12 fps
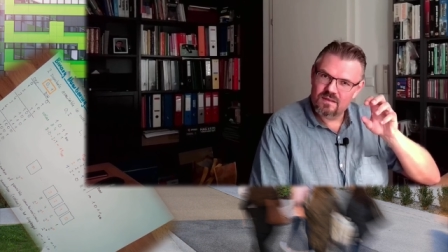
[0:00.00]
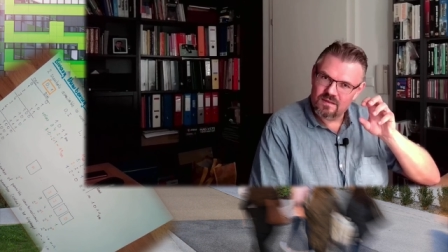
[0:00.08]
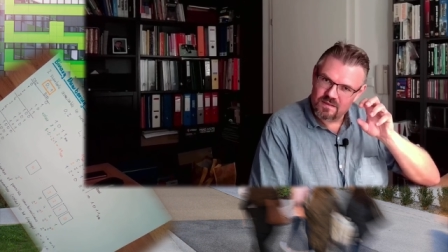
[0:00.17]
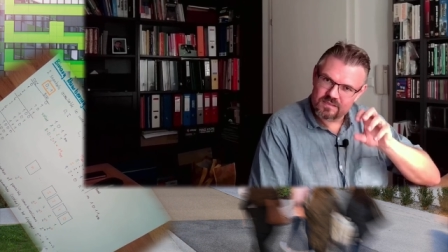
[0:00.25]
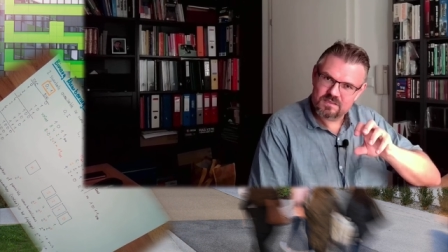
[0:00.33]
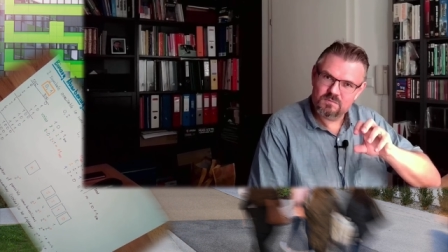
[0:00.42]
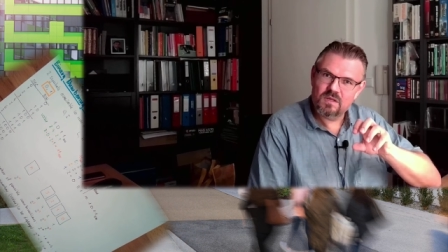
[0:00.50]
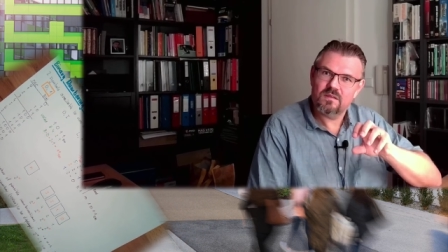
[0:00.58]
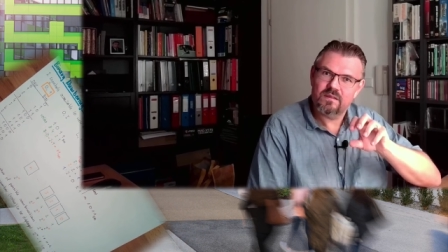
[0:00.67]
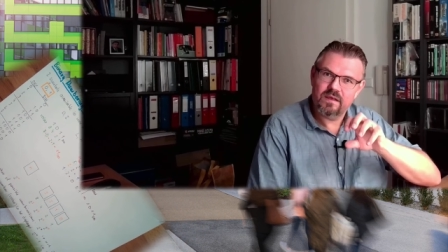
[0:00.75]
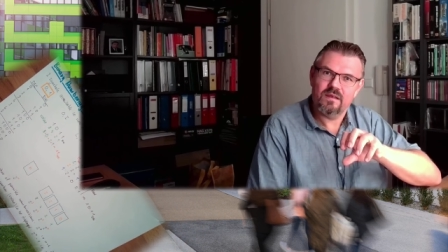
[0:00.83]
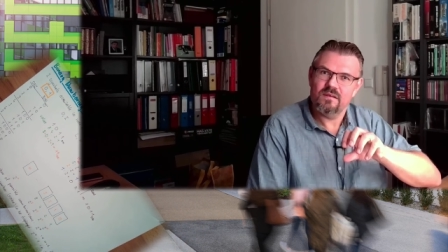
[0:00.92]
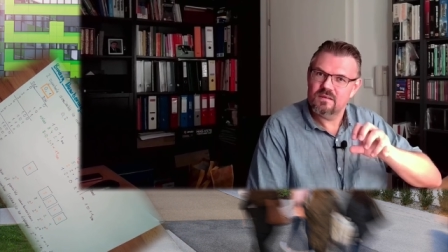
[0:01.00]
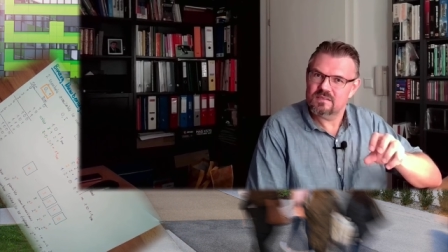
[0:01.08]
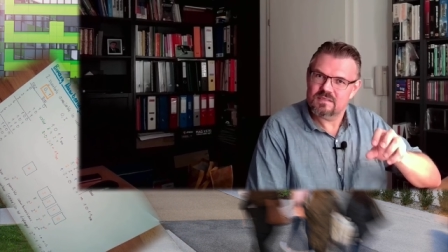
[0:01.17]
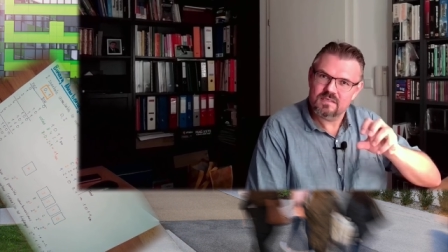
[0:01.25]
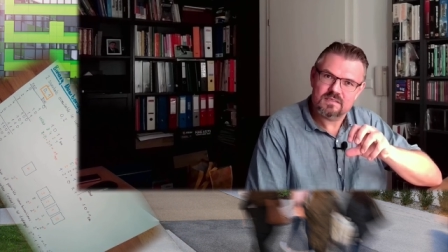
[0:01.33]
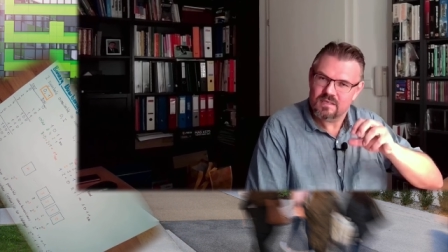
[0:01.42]
decimal 10
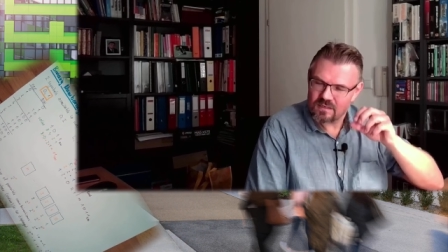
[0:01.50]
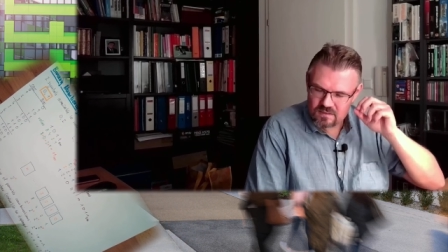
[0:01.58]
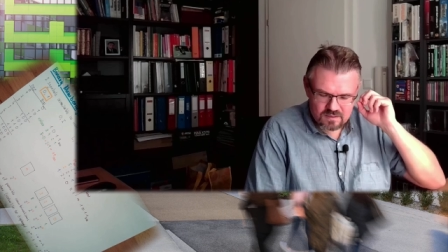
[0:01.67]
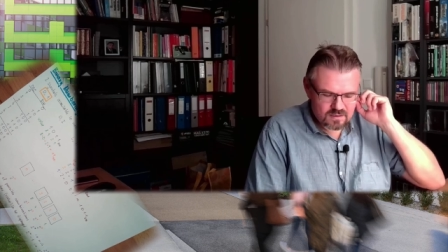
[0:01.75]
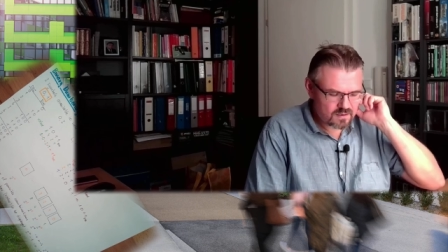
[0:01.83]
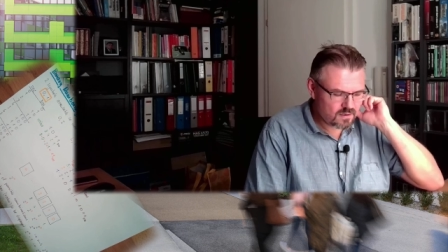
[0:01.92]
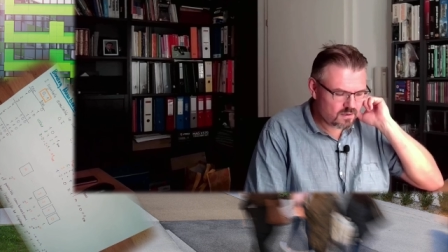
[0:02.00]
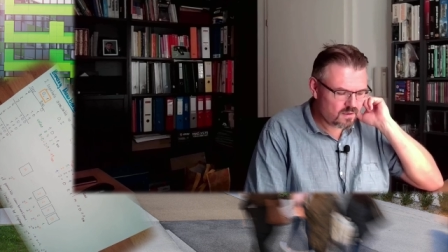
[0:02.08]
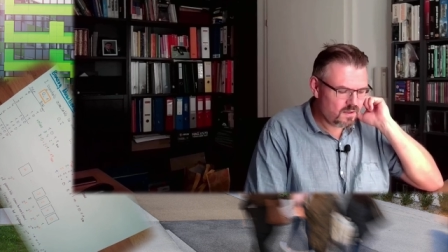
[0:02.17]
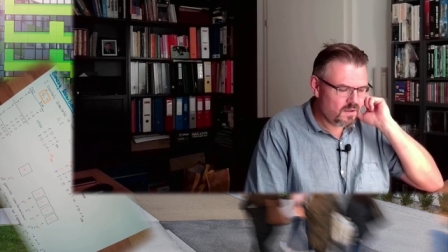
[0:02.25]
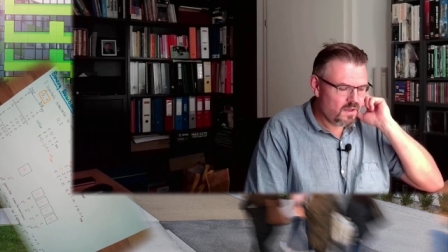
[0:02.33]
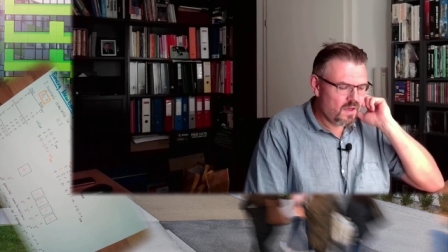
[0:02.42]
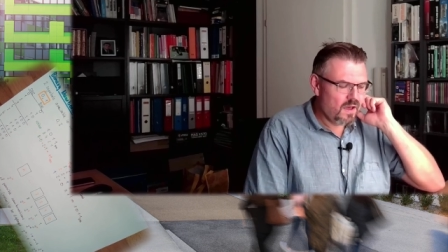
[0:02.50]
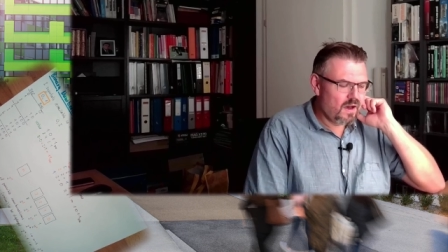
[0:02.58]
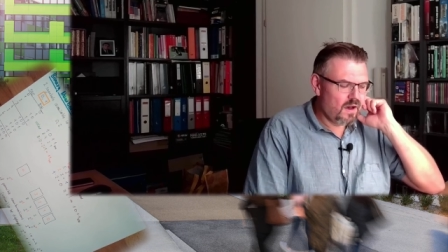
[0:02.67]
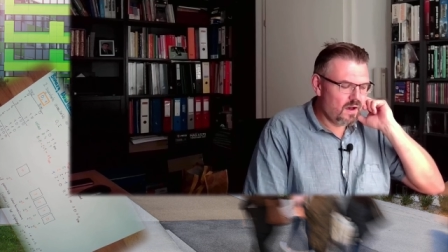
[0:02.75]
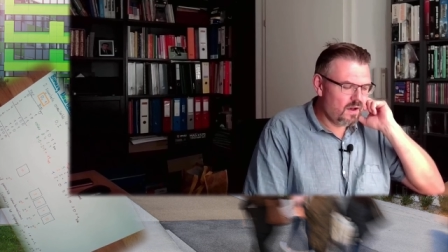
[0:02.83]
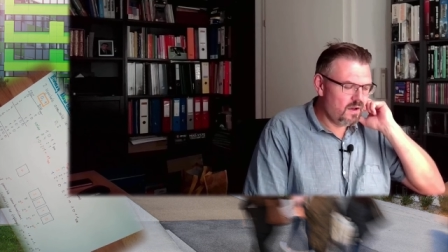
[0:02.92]
16 yeah
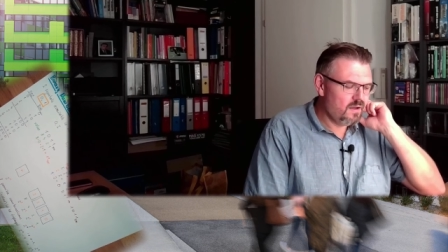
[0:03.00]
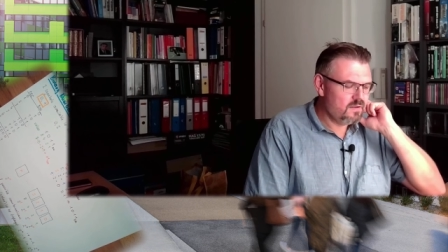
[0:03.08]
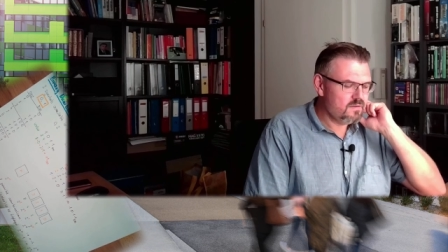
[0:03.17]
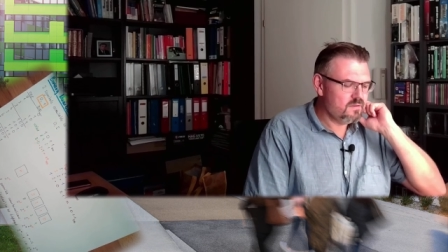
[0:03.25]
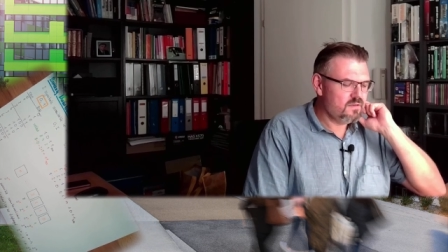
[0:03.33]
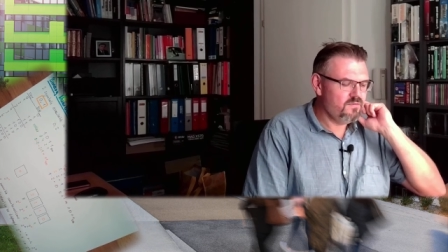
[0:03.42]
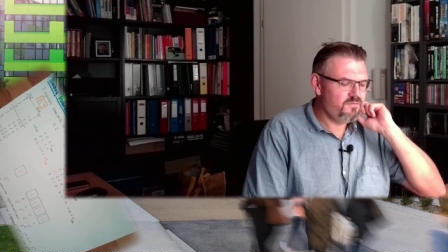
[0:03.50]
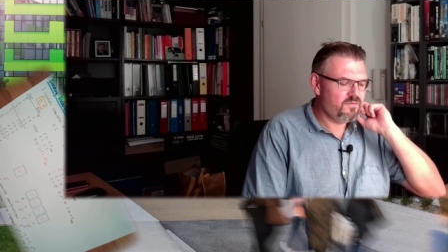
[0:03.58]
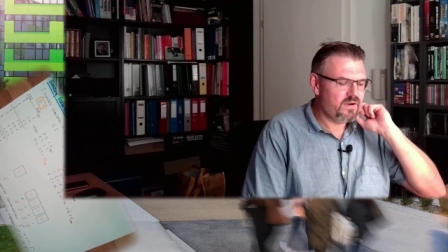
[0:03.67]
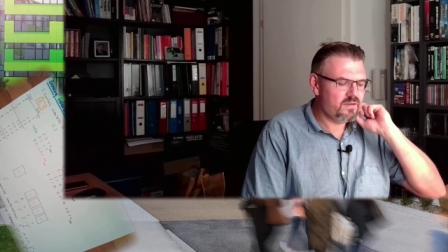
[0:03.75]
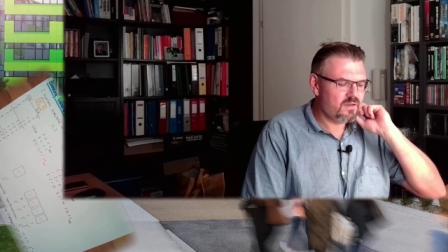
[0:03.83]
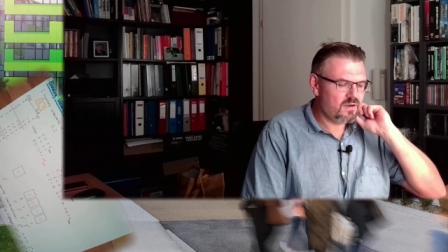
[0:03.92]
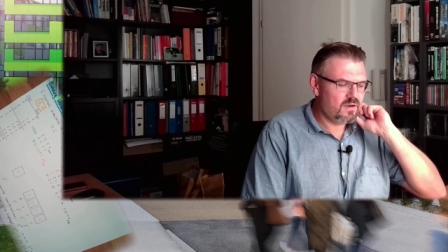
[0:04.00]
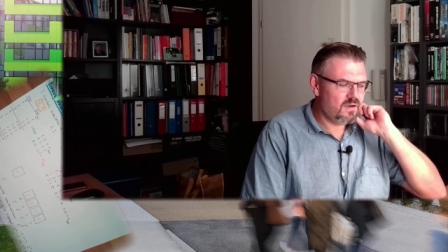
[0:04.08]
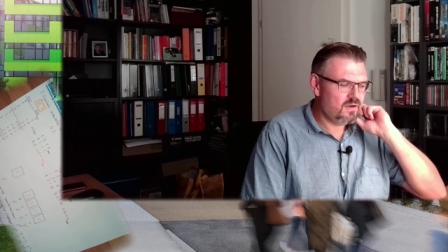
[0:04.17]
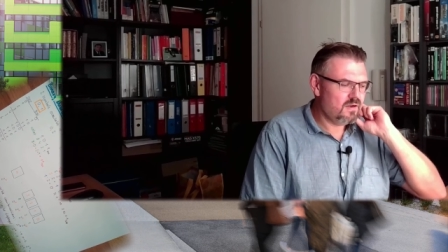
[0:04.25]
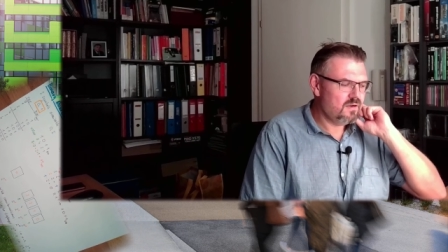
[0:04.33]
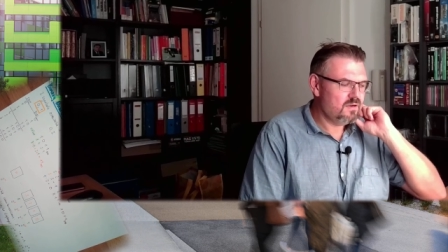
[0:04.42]
uh, different
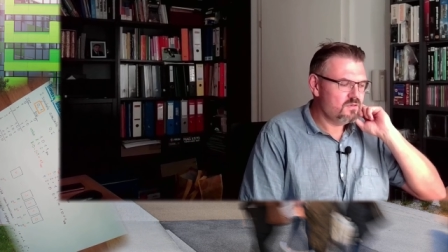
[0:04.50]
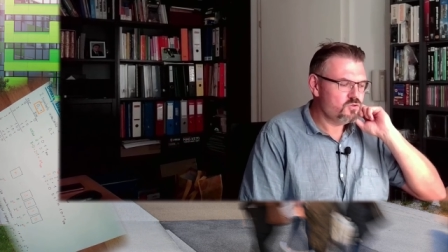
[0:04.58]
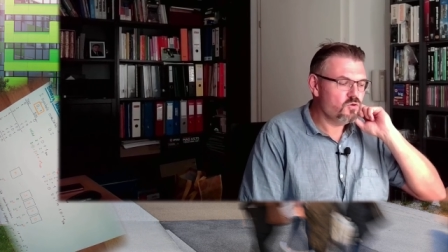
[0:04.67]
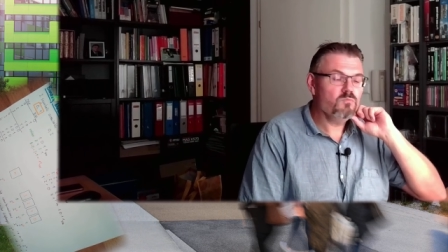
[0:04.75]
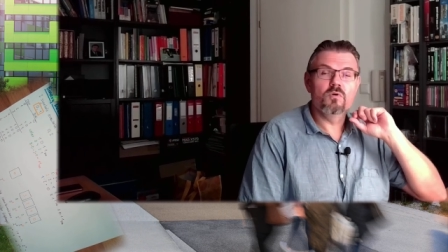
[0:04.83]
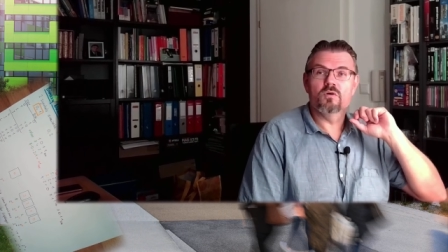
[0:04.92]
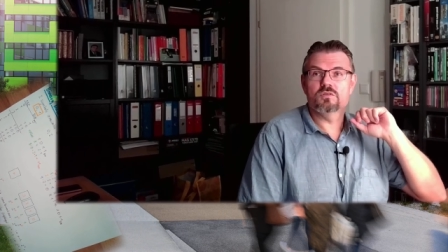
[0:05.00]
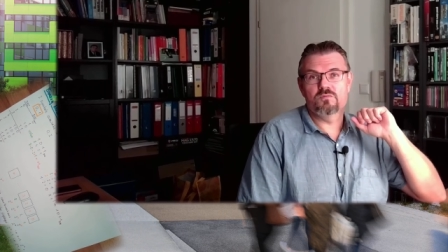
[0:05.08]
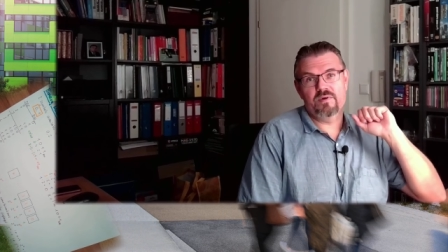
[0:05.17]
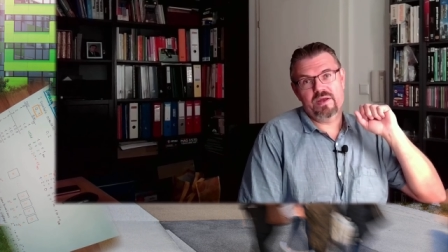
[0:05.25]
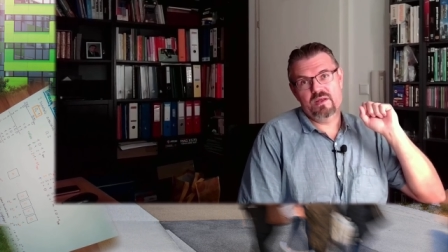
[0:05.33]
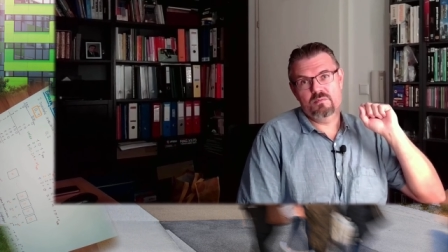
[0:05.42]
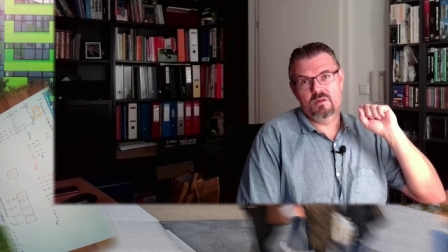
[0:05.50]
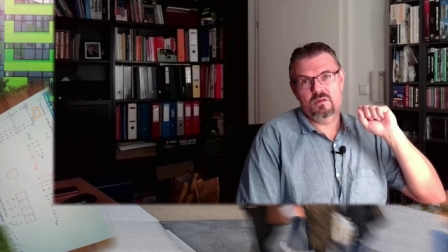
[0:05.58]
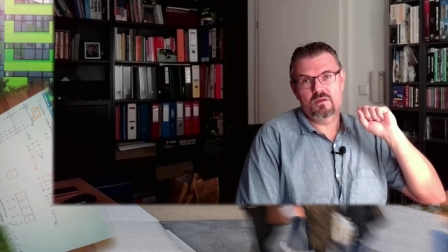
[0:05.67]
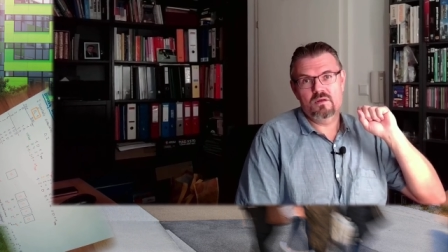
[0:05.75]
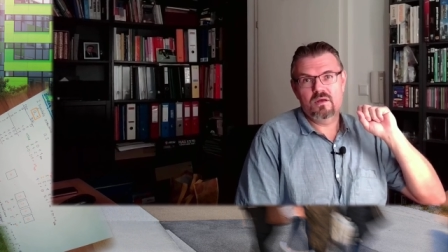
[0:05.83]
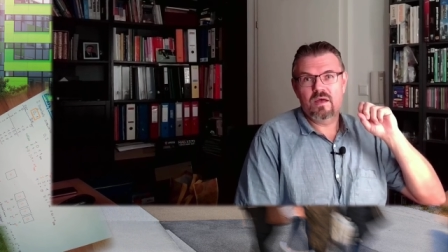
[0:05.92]
uh, symbols available
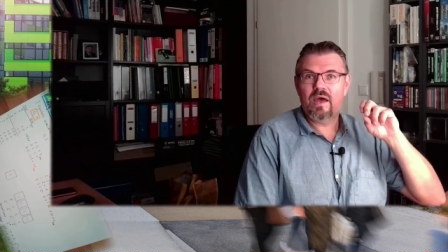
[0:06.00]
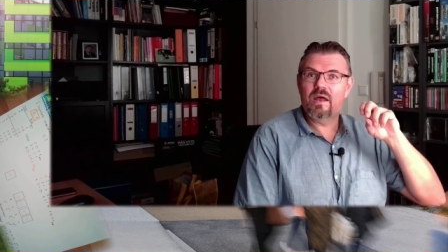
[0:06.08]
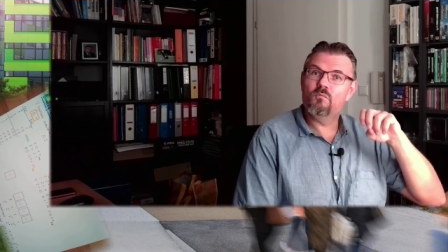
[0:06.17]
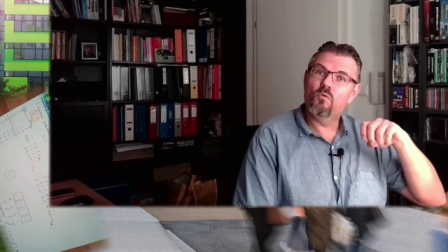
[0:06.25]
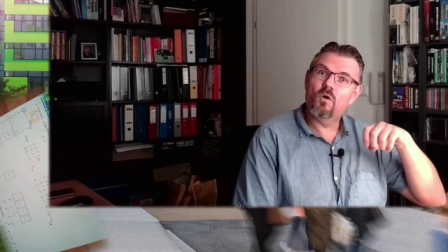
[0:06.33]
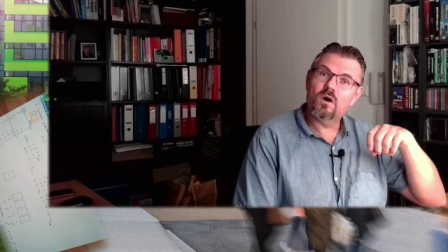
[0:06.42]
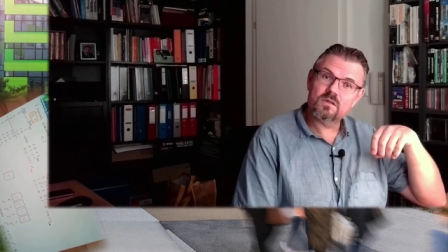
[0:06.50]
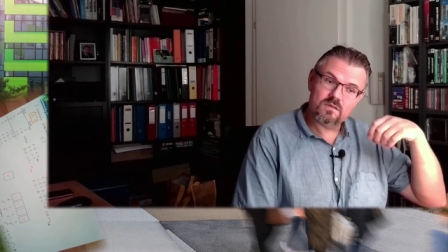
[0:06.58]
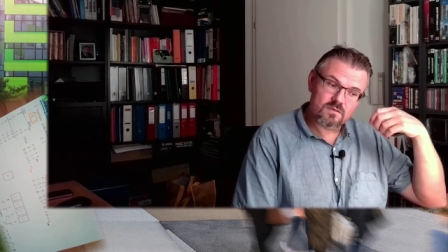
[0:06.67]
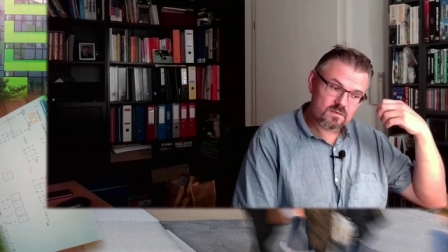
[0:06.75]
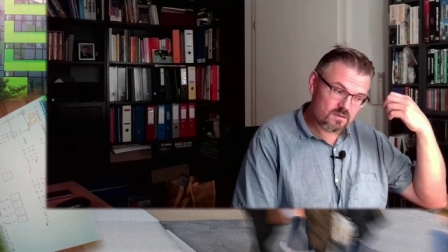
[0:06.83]
and what